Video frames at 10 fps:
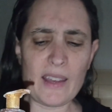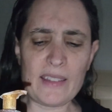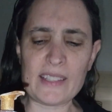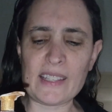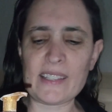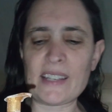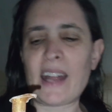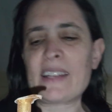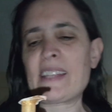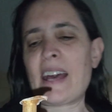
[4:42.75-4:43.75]
this is
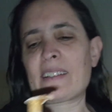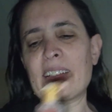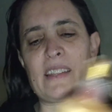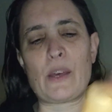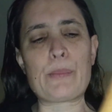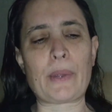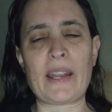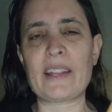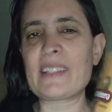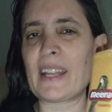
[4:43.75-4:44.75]
not exactly the
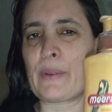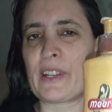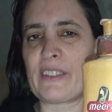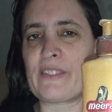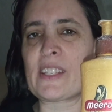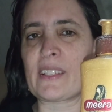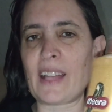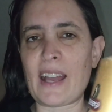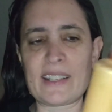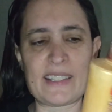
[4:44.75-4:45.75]
brand I would have
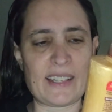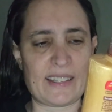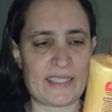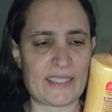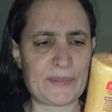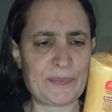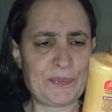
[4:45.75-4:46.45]
selected.